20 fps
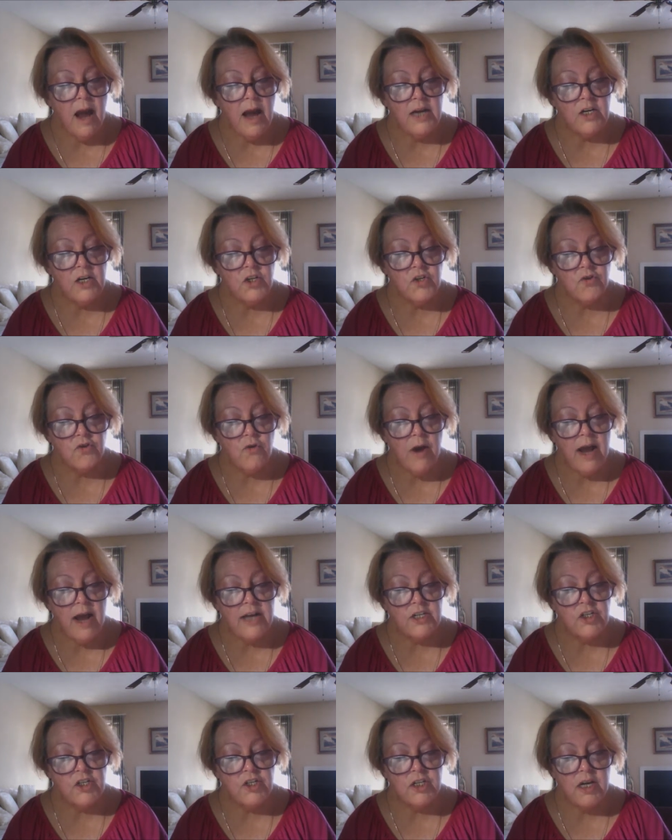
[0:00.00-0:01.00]
I
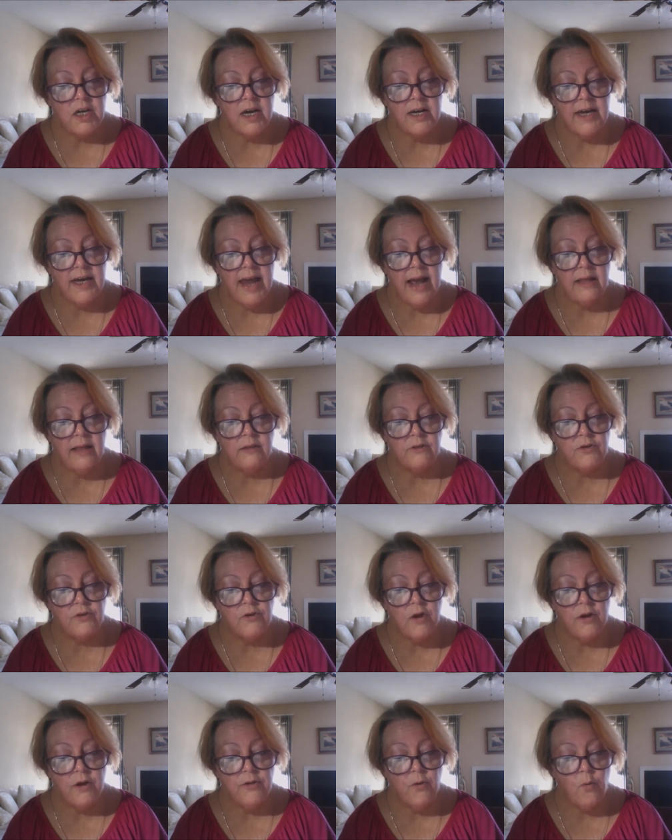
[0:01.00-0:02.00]
scratched a
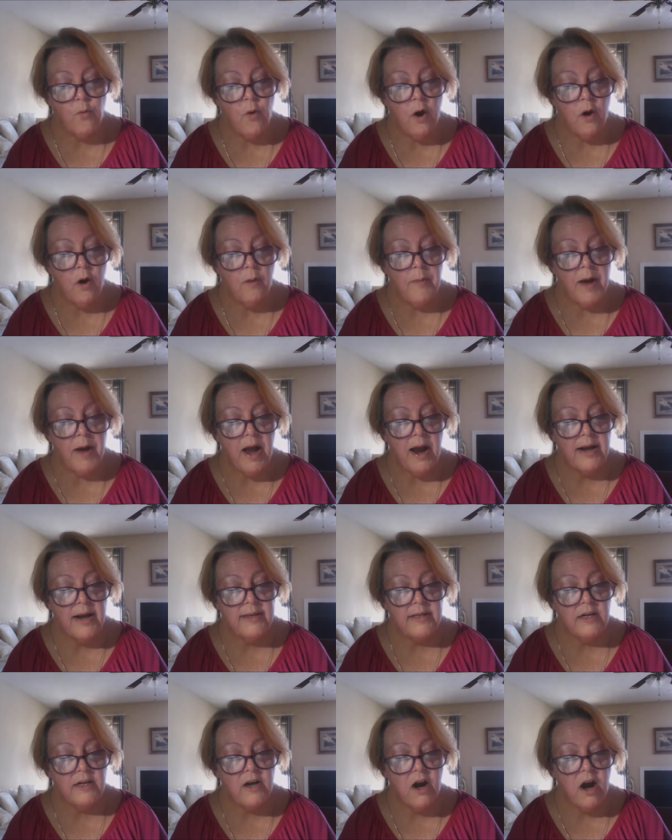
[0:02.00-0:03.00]
calendar on the wall
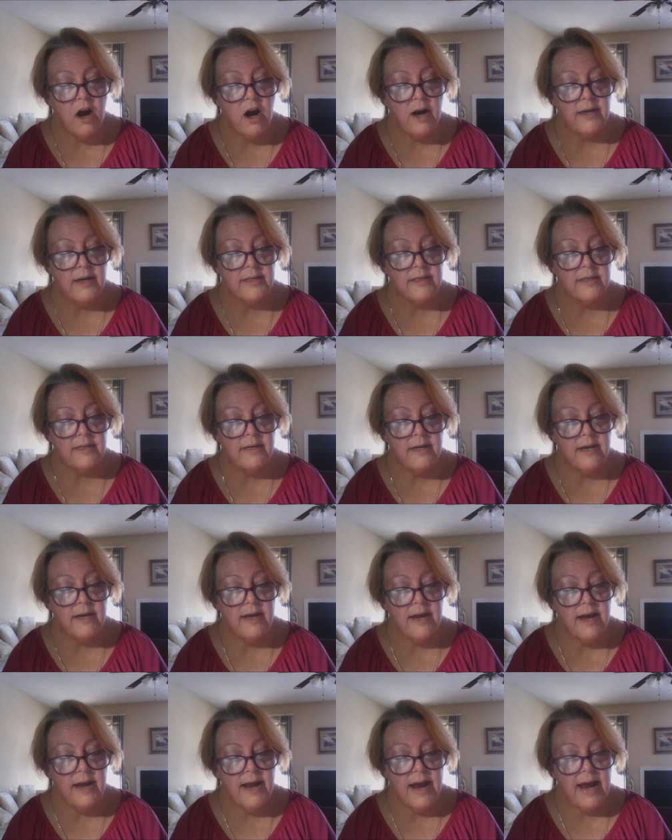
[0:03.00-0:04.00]
behind the cot.
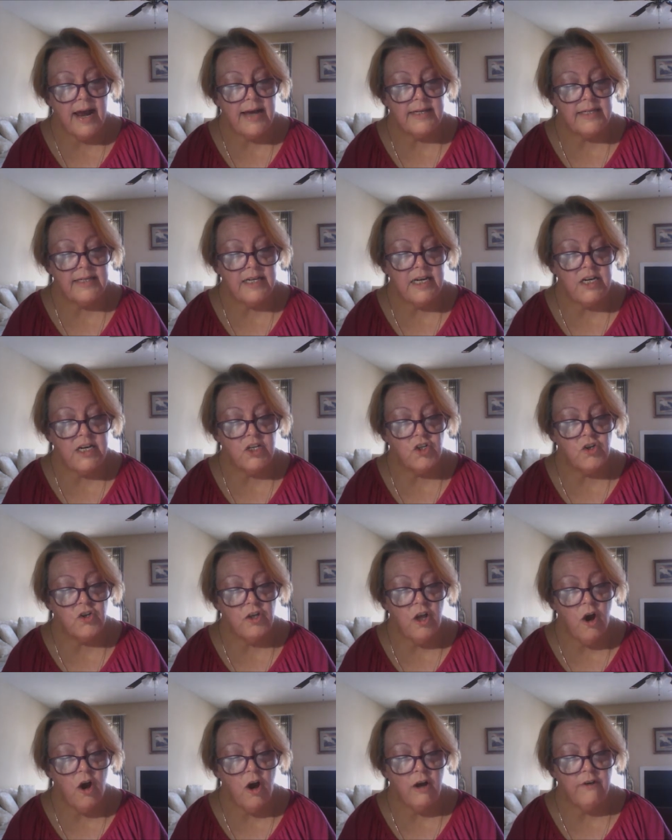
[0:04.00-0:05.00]
As each
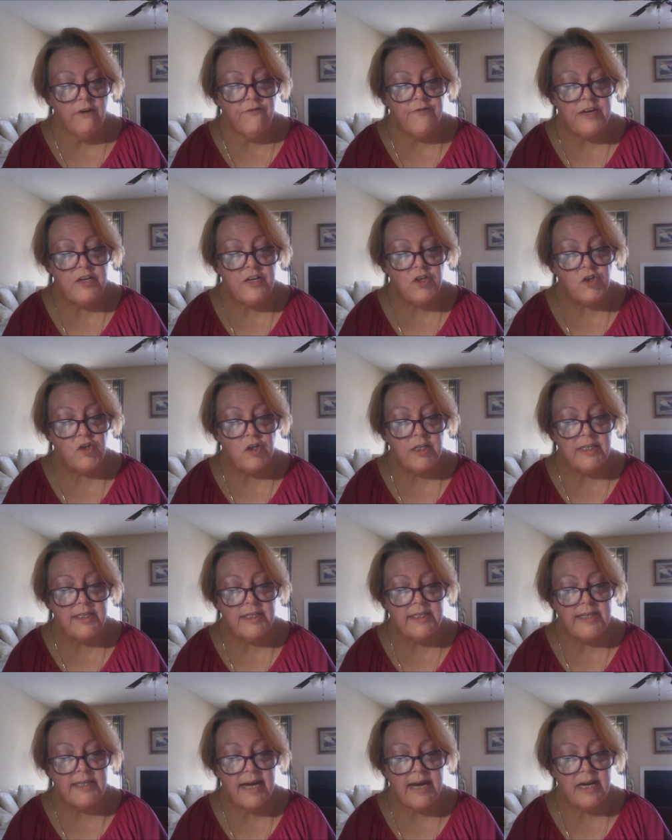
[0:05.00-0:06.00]
long
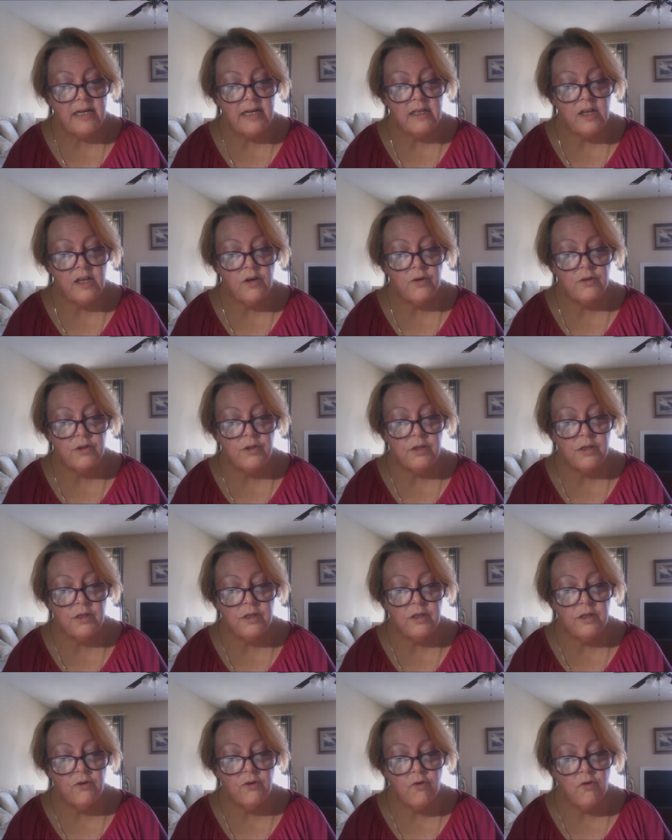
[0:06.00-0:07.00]
featureless day closed,
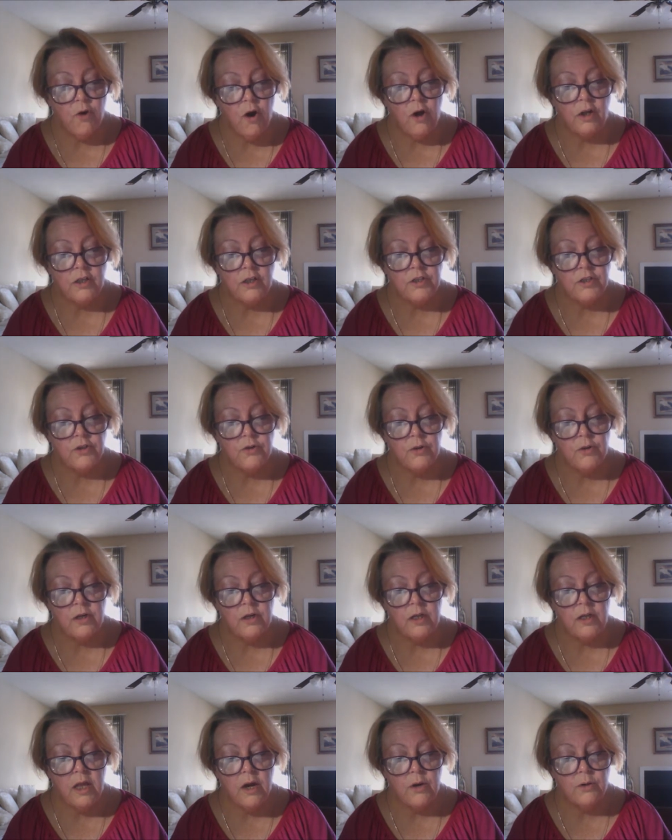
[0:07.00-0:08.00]
crawled to a
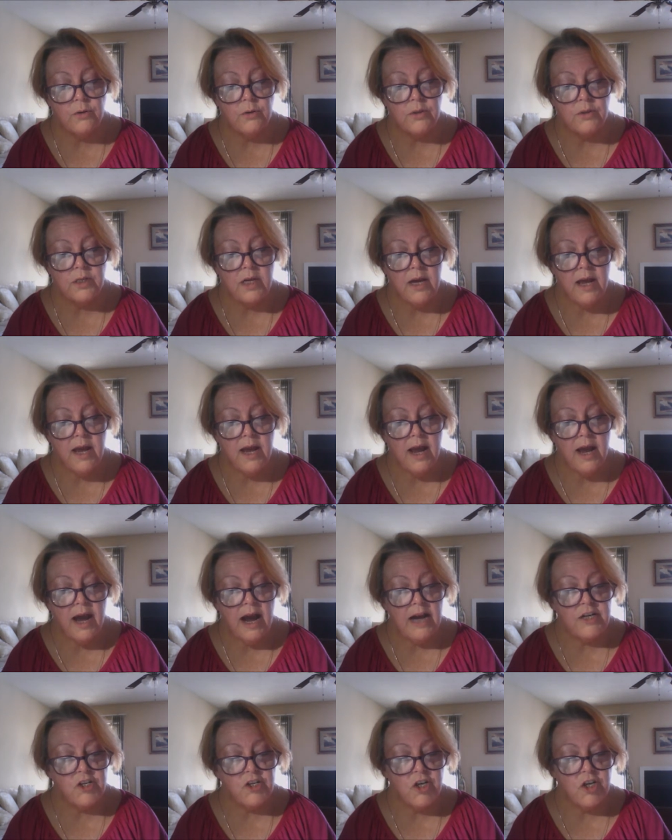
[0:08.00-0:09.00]
close,
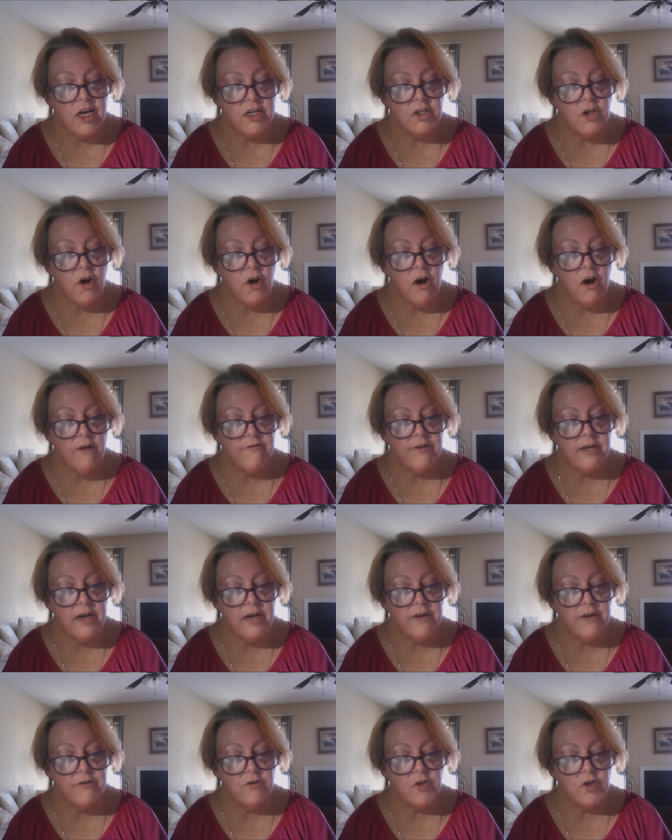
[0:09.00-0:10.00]
I checked off
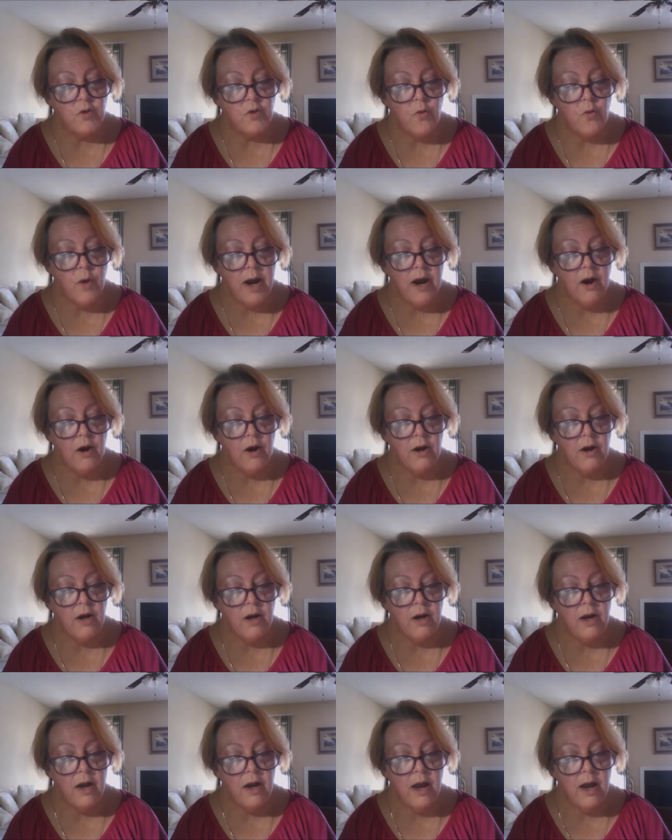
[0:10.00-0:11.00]
another square.
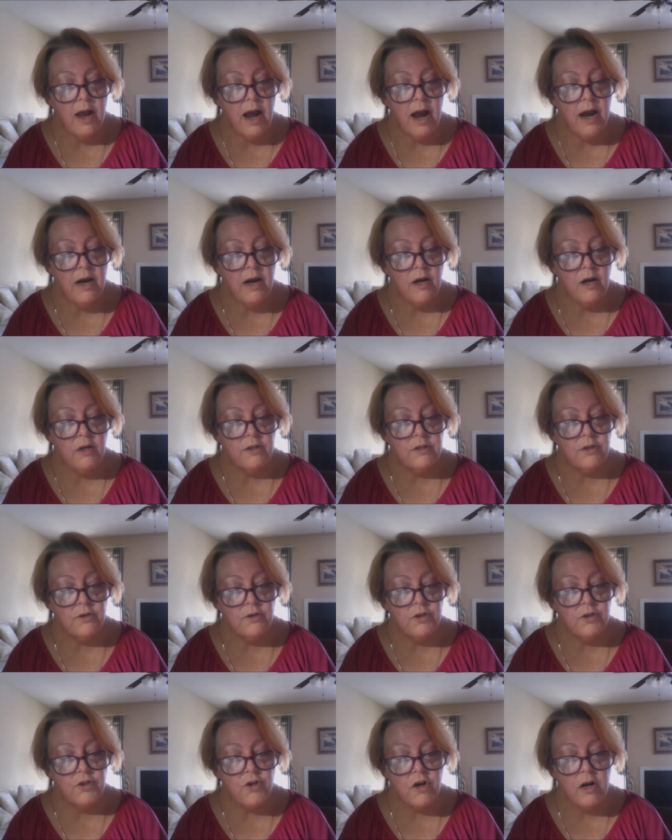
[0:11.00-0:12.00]
I also
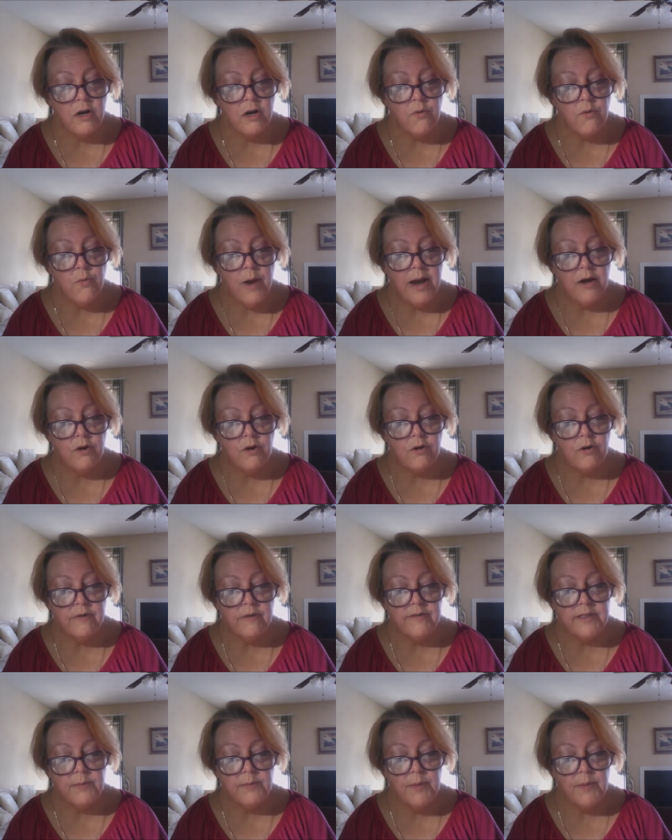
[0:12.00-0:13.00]
started a record
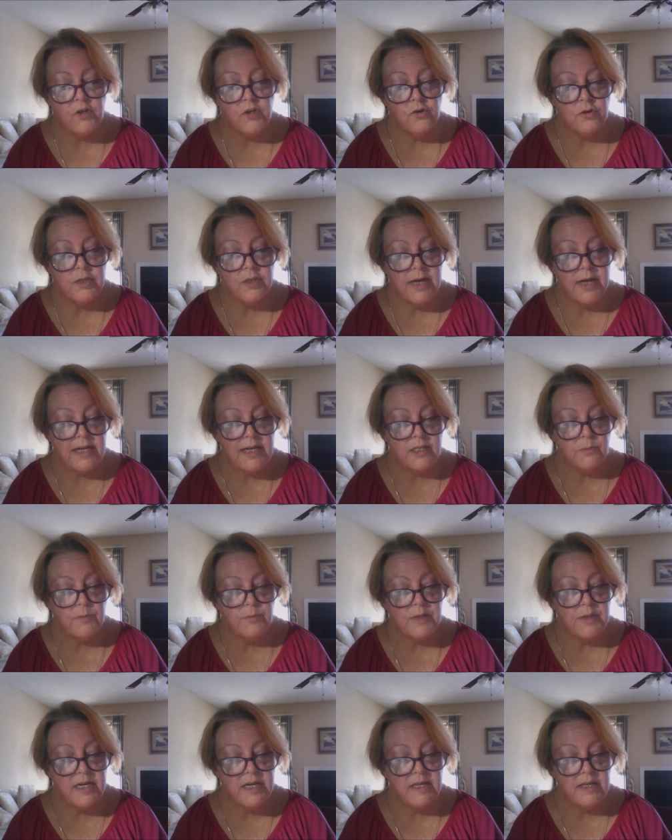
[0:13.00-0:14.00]
of special dates
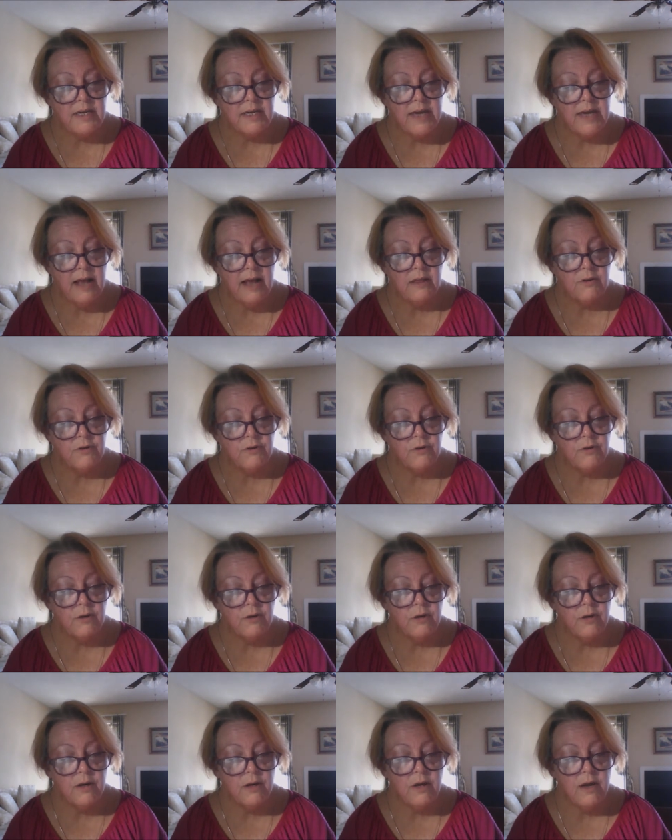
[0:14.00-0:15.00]
beneath the
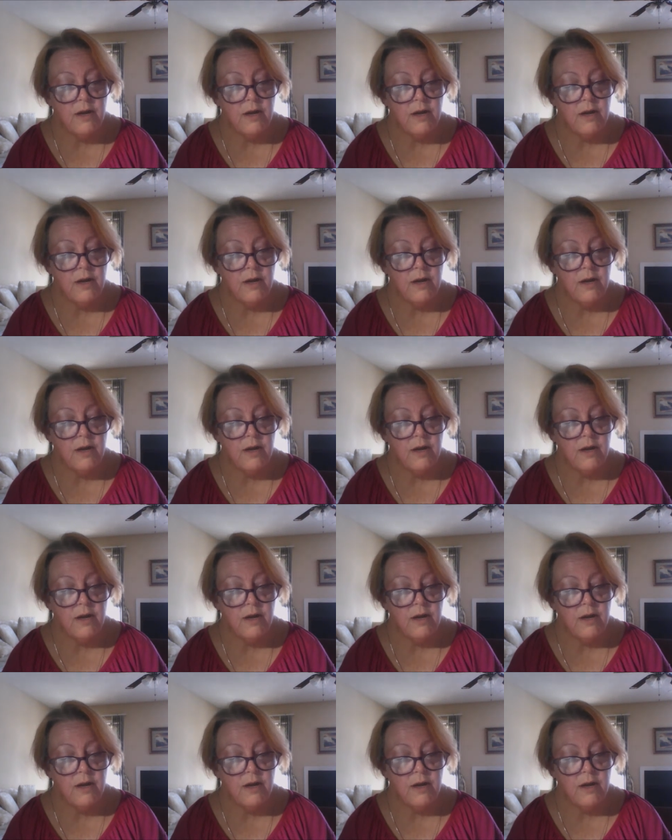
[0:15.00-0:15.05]
calendar.